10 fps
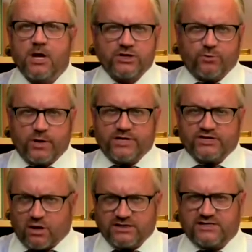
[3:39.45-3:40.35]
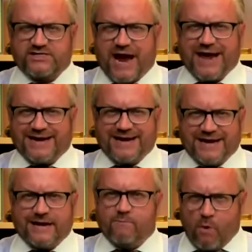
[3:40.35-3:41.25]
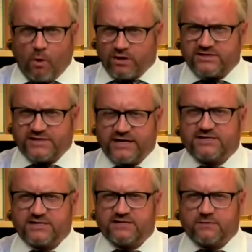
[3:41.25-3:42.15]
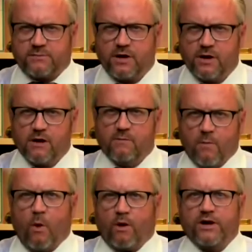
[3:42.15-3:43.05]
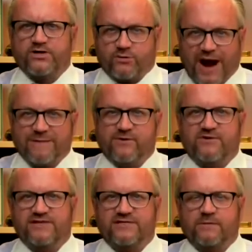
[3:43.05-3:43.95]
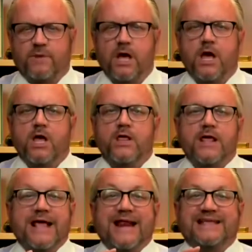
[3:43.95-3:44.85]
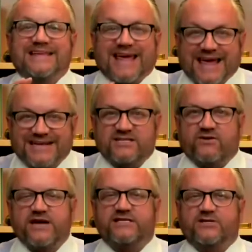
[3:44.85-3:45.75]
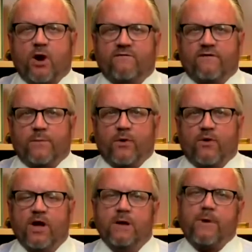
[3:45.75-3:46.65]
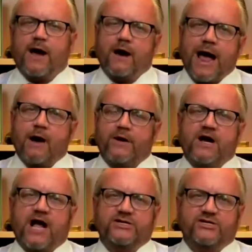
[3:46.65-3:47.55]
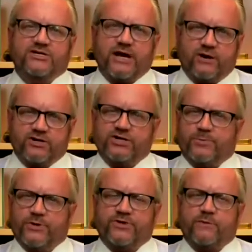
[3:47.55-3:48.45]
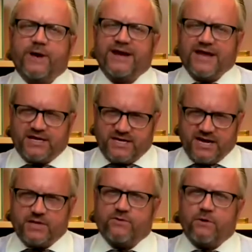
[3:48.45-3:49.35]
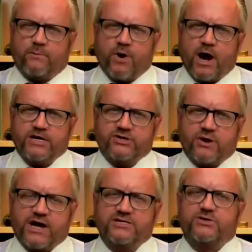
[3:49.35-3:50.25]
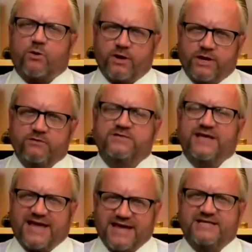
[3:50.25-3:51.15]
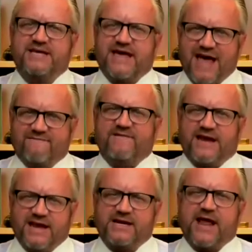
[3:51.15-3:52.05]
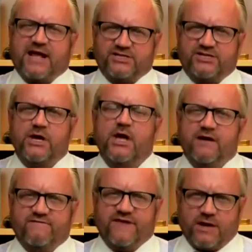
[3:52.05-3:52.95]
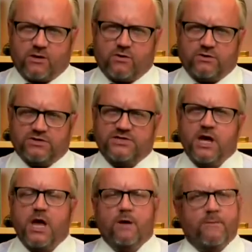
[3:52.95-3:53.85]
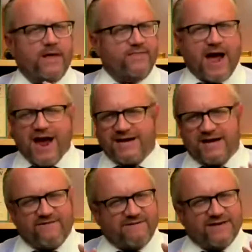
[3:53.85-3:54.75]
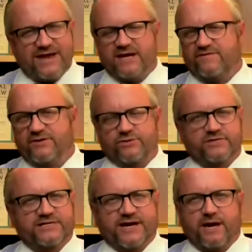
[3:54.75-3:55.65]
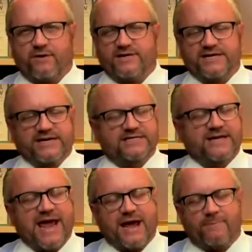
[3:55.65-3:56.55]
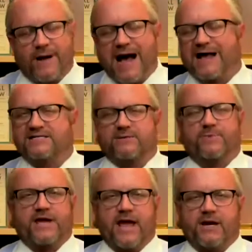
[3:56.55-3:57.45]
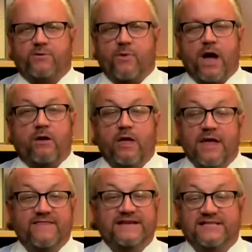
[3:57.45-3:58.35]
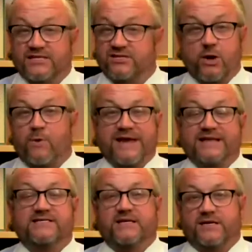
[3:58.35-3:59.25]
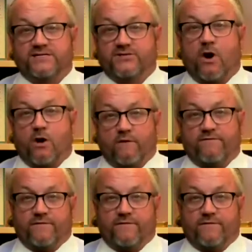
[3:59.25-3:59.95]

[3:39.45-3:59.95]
Do, does our society need more cynicism, more tribalism? It is easily solvable by allowing legislators to put their money into either a blind trust or using ETF and indexed vehicles. But the idea of having individual securities can't possibly end well. This is so easy to solve,